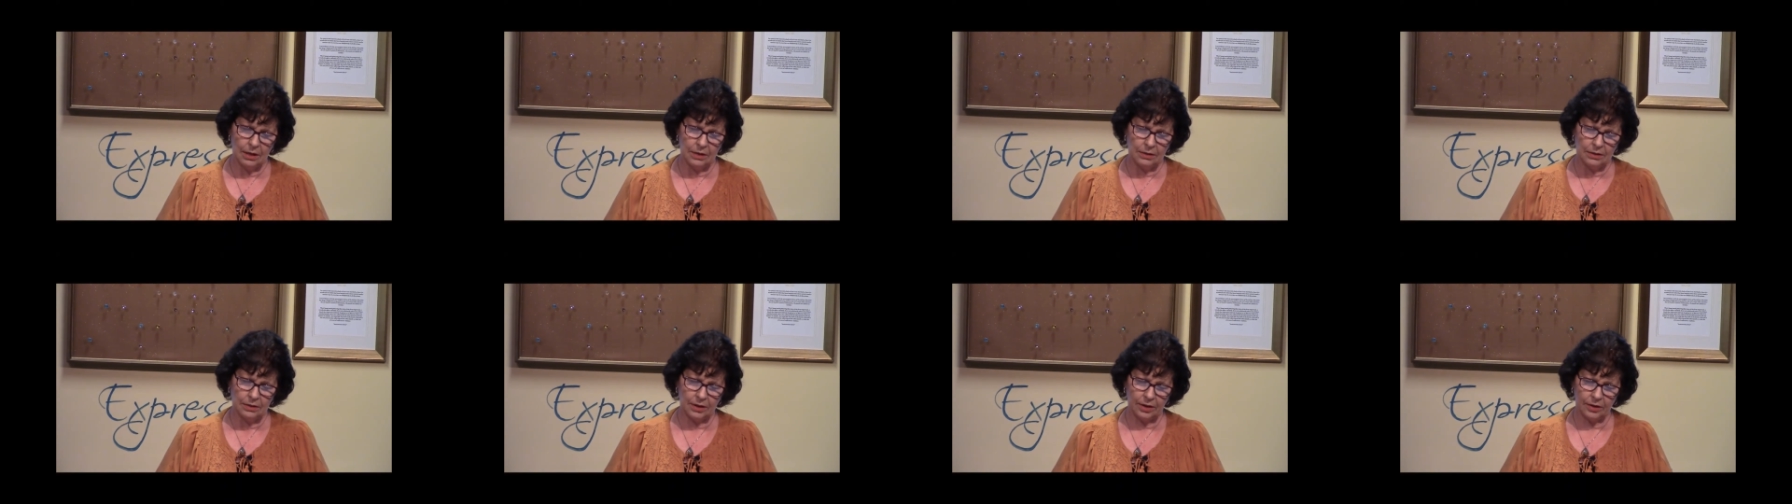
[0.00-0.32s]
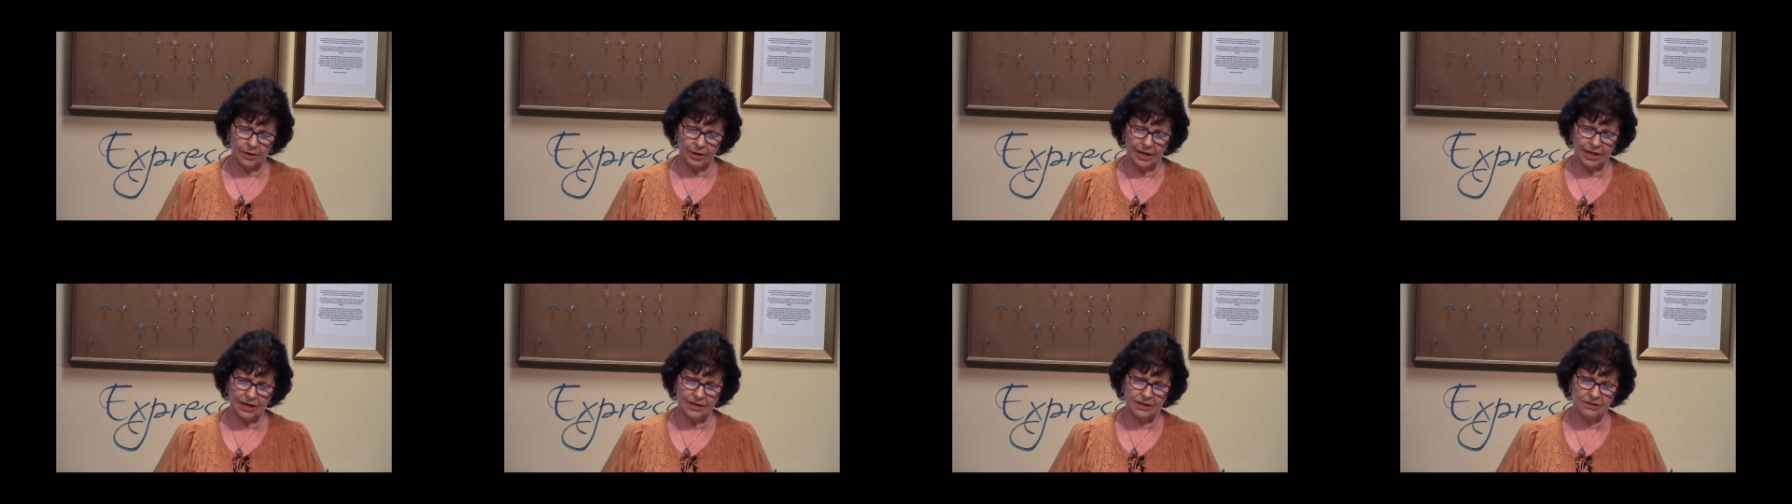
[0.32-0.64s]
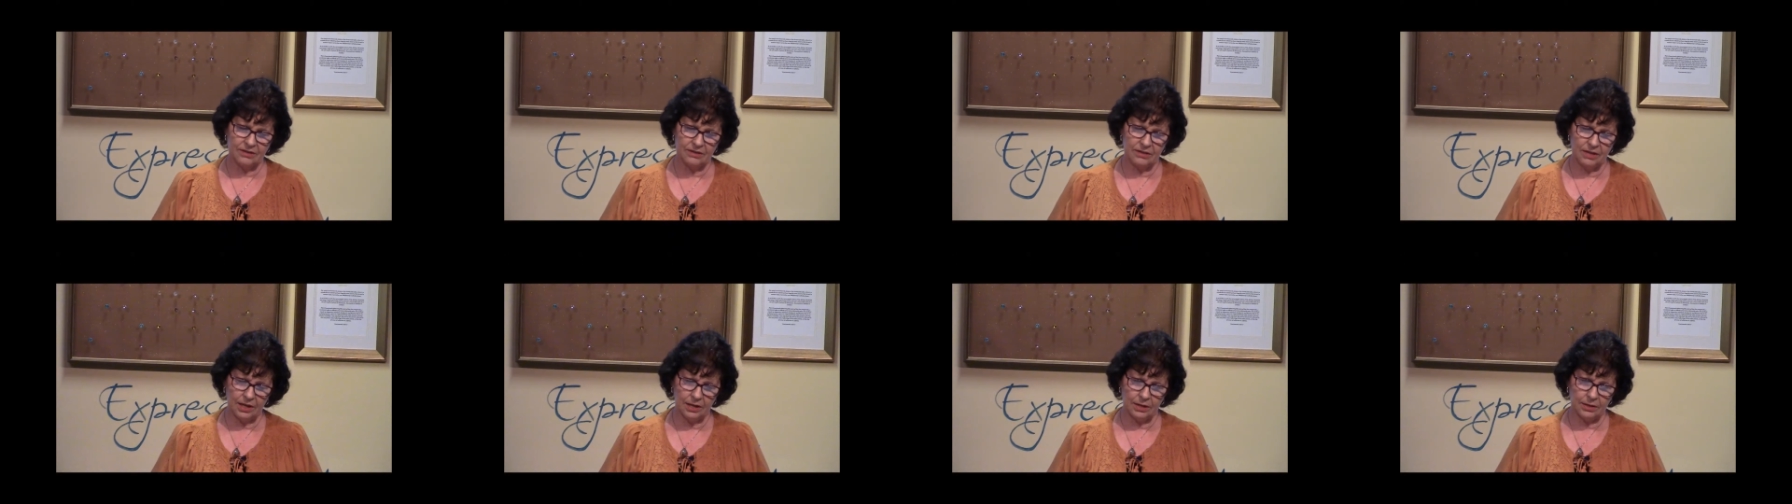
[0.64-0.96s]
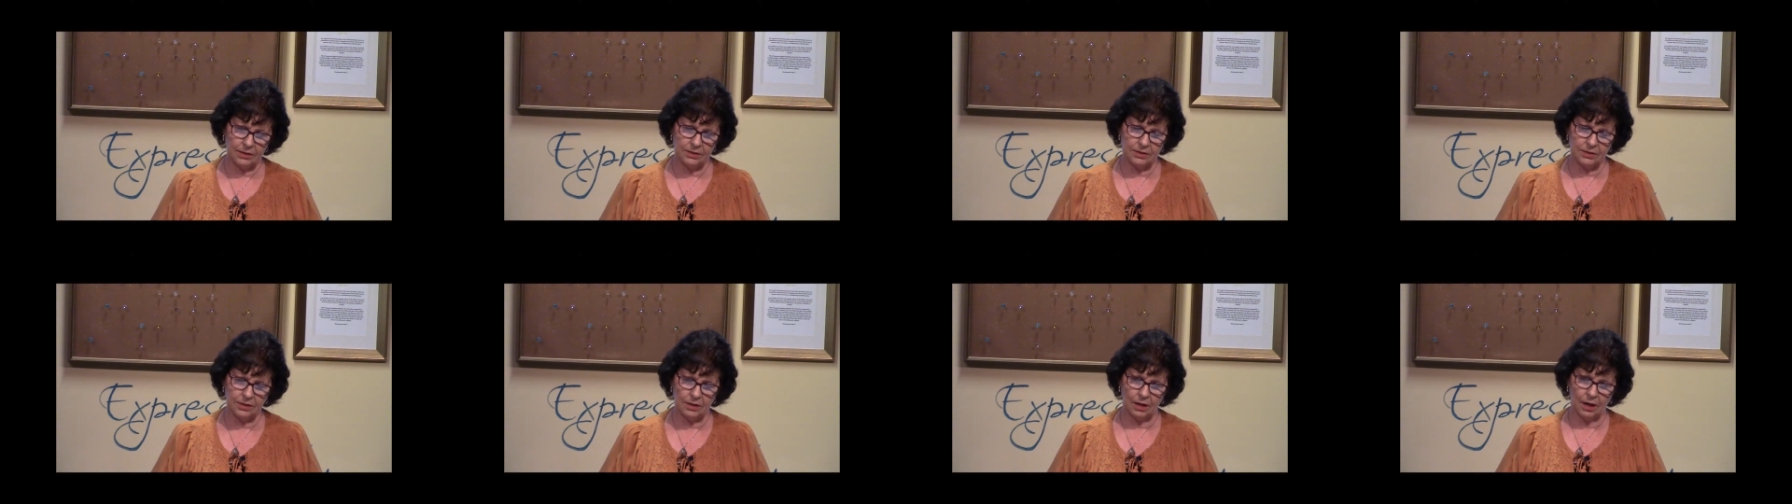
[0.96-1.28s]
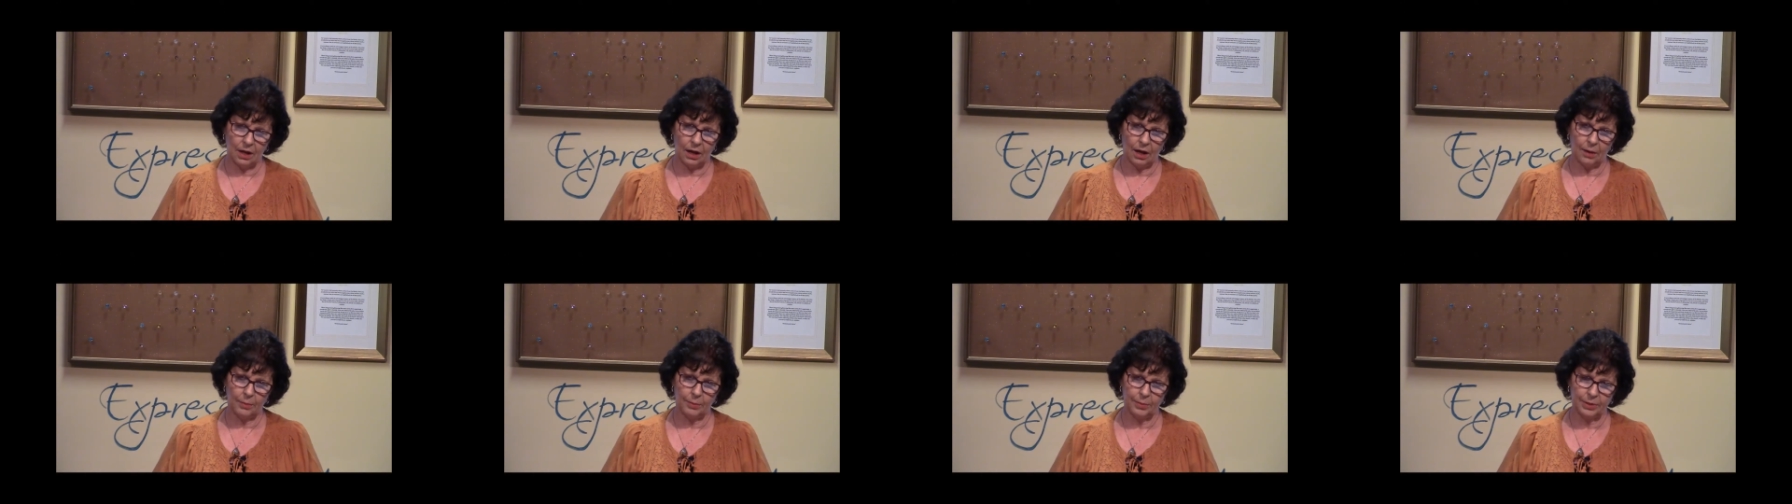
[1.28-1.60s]
there exists
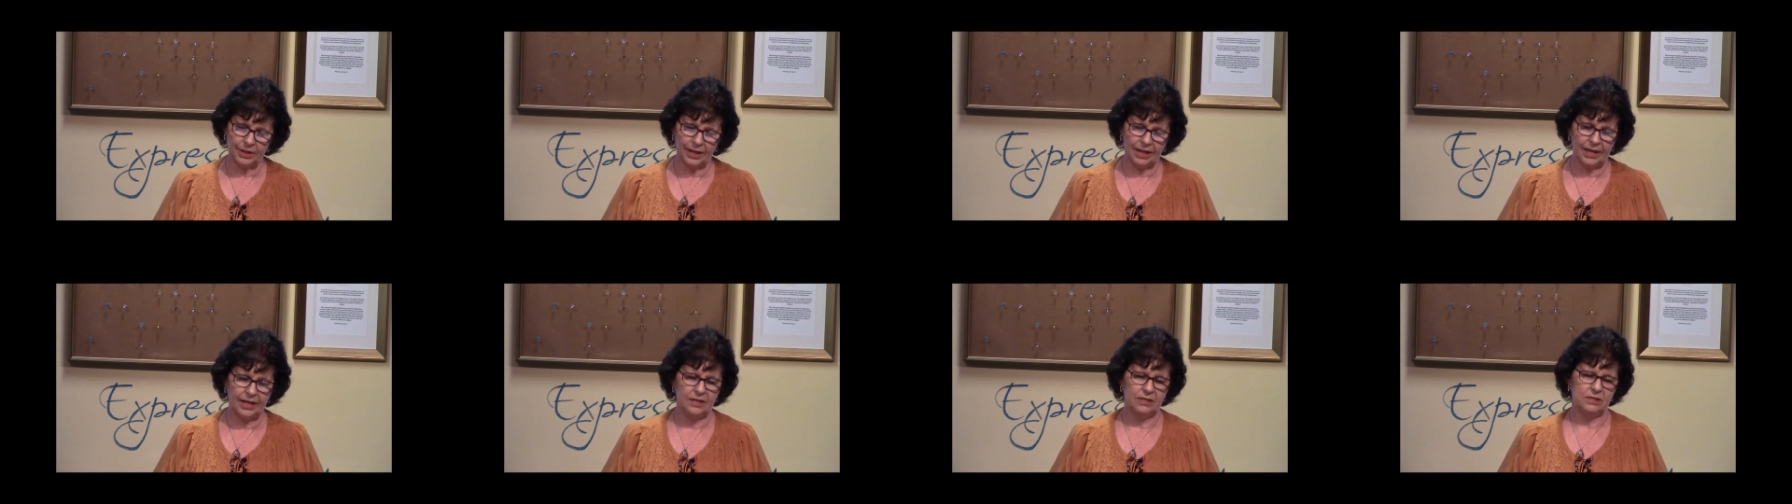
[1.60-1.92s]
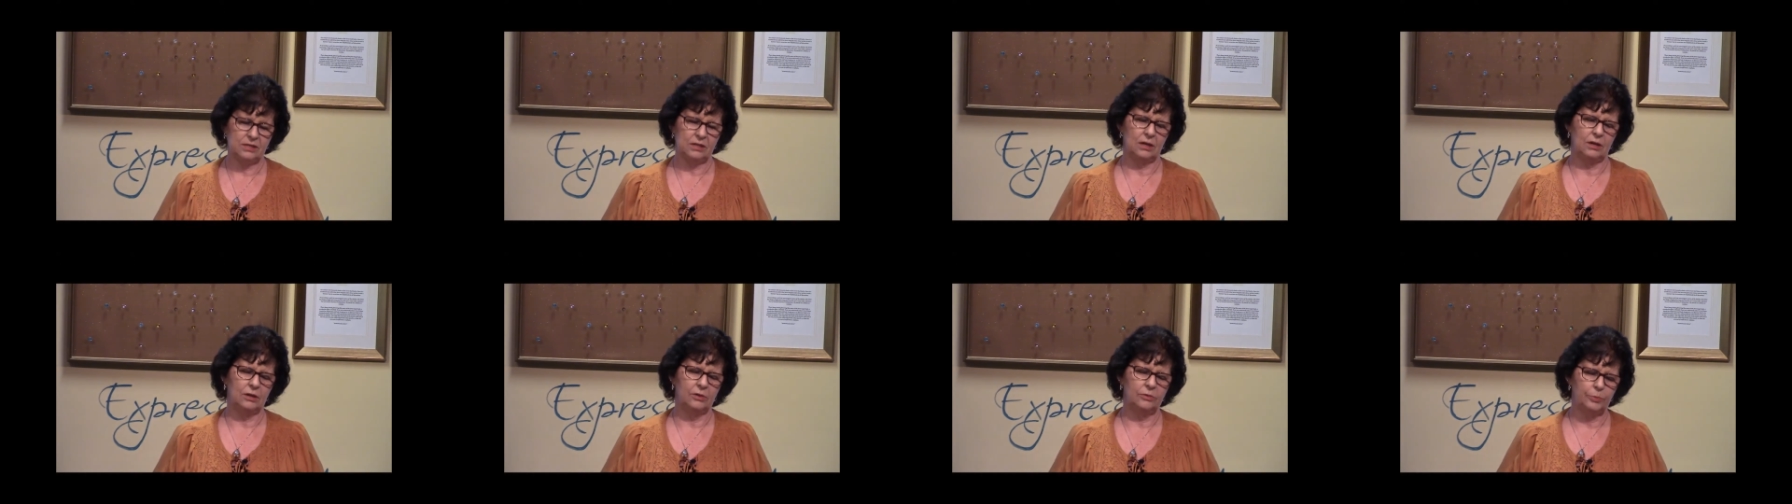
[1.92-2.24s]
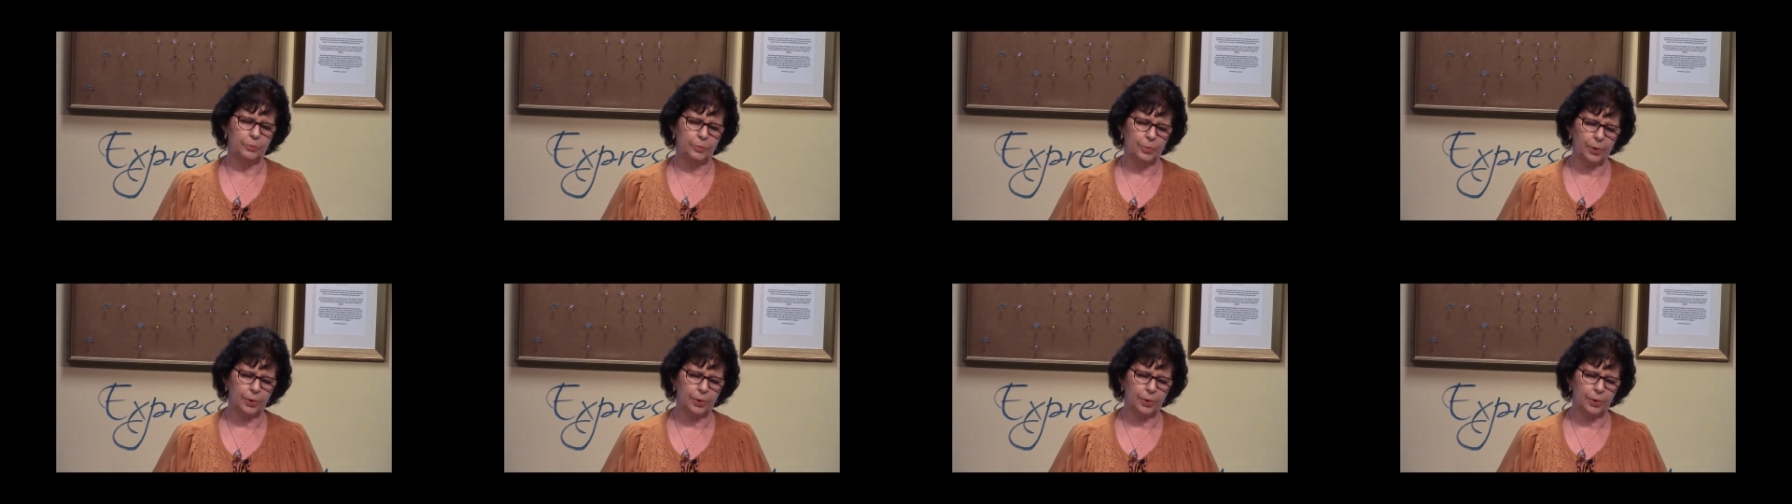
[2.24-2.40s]
a place of